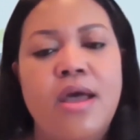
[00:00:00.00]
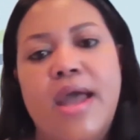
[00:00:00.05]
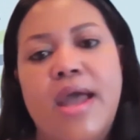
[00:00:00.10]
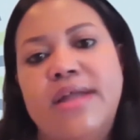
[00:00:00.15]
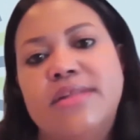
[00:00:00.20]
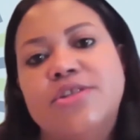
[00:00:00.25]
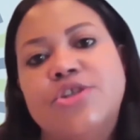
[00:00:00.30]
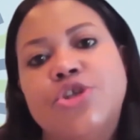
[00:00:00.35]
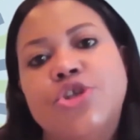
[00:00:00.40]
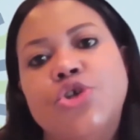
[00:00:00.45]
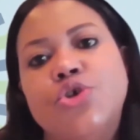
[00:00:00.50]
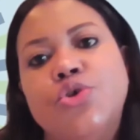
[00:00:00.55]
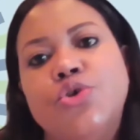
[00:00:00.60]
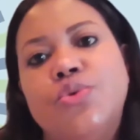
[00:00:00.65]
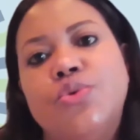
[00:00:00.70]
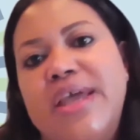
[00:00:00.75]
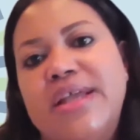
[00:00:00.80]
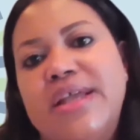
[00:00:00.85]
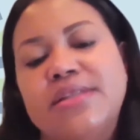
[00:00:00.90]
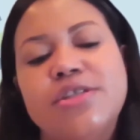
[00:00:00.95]
and
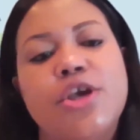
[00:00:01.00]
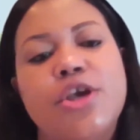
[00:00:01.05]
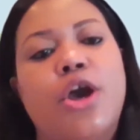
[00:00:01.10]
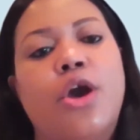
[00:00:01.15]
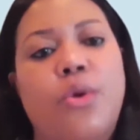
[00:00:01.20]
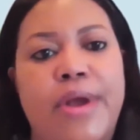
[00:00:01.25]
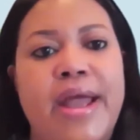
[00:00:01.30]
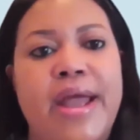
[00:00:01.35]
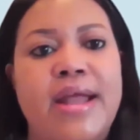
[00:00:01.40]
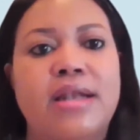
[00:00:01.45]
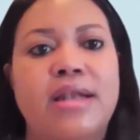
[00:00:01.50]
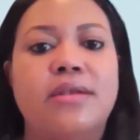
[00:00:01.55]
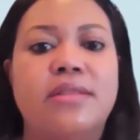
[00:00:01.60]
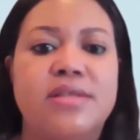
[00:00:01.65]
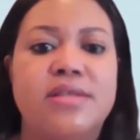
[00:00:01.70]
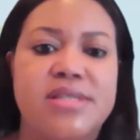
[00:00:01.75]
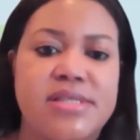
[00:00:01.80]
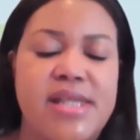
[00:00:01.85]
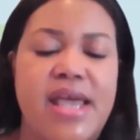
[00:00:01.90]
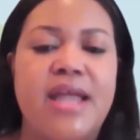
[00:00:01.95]
to integrate
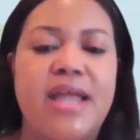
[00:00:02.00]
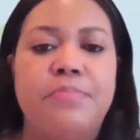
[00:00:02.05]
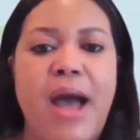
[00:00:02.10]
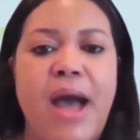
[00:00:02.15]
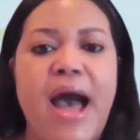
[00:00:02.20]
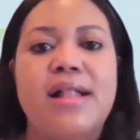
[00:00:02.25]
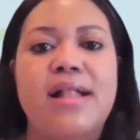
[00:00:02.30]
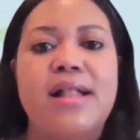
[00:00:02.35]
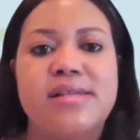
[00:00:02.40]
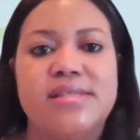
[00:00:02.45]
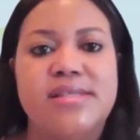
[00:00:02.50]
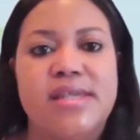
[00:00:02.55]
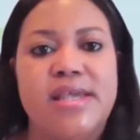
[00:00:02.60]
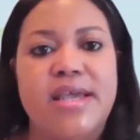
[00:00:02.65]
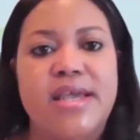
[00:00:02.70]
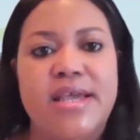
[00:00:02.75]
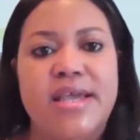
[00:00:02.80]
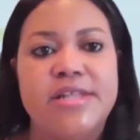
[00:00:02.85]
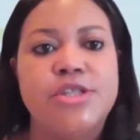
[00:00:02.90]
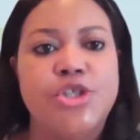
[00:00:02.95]
state
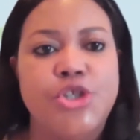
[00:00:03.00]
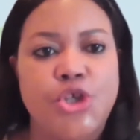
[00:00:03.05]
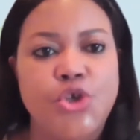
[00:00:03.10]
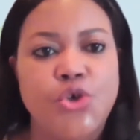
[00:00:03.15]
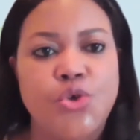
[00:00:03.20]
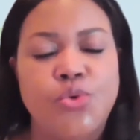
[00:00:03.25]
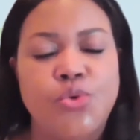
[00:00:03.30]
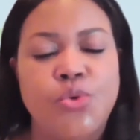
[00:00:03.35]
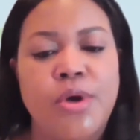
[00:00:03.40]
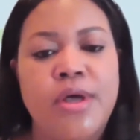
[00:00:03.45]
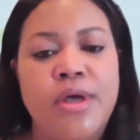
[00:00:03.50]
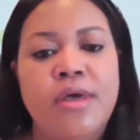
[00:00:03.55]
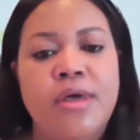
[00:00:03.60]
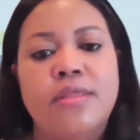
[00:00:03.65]
policy into